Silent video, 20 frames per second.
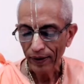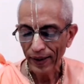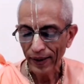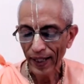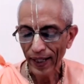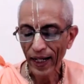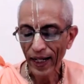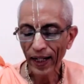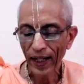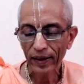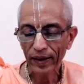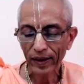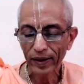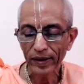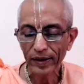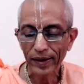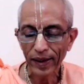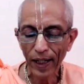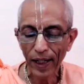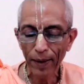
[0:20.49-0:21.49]
they are
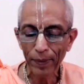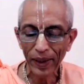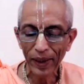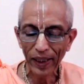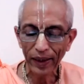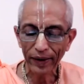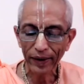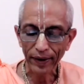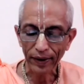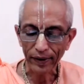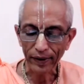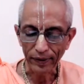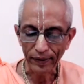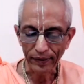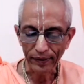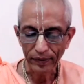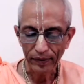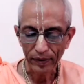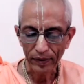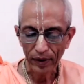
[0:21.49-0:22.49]

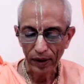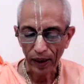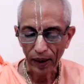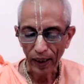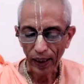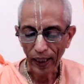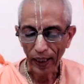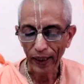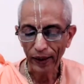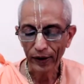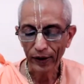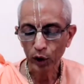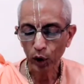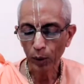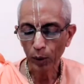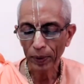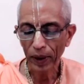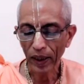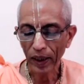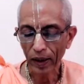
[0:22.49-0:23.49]
contaminated and
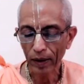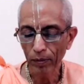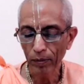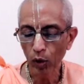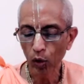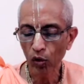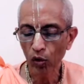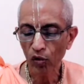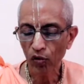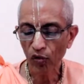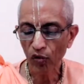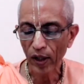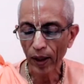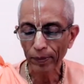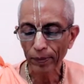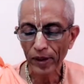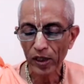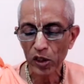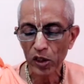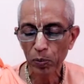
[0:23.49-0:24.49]
should be removed
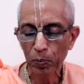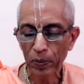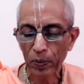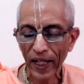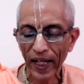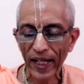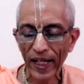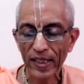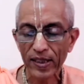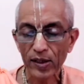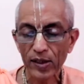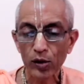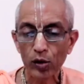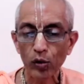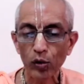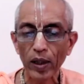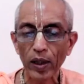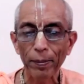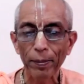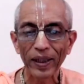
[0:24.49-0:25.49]
from this place
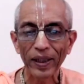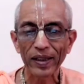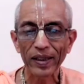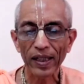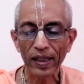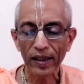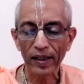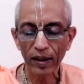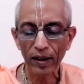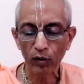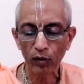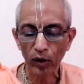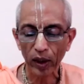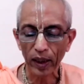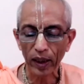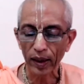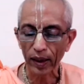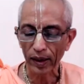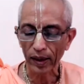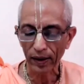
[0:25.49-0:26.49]
to the material
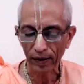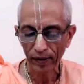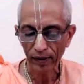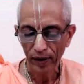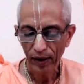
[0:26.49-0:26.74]
world,